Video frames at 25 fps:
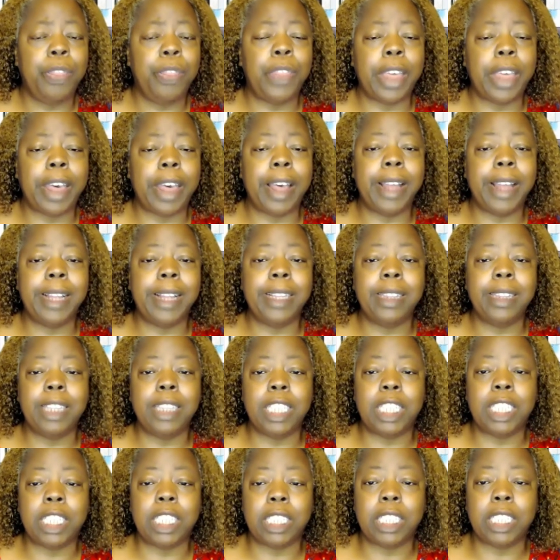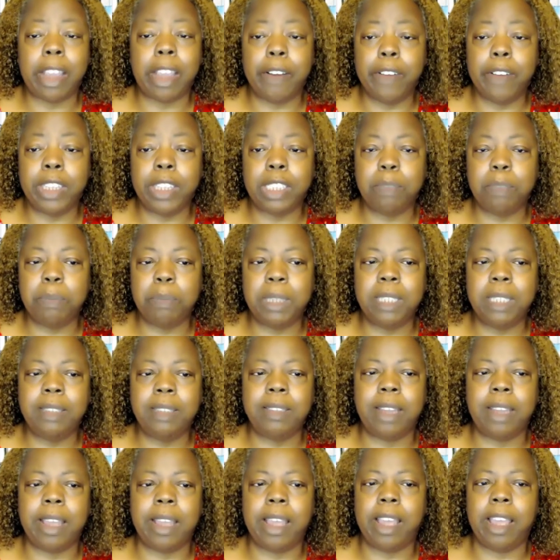that
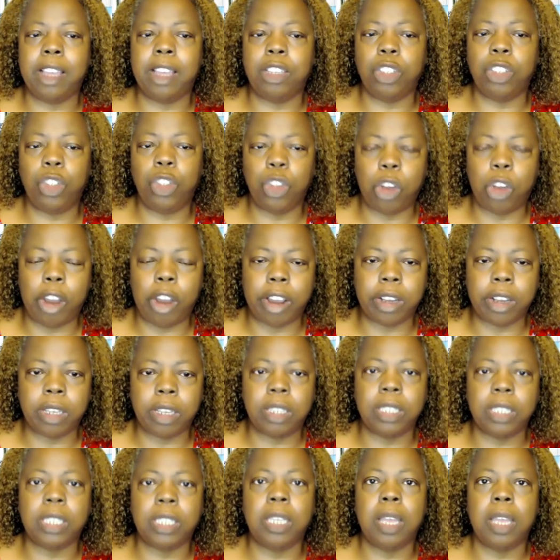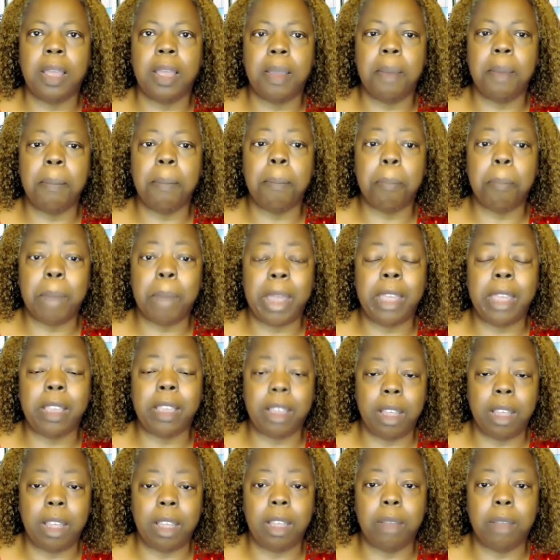discouragement and darkness may
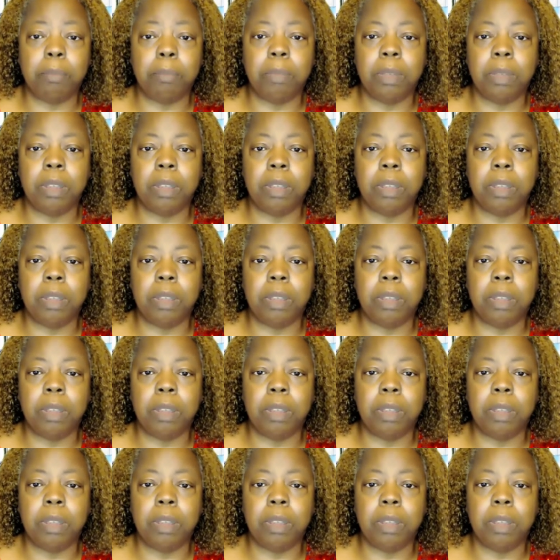come.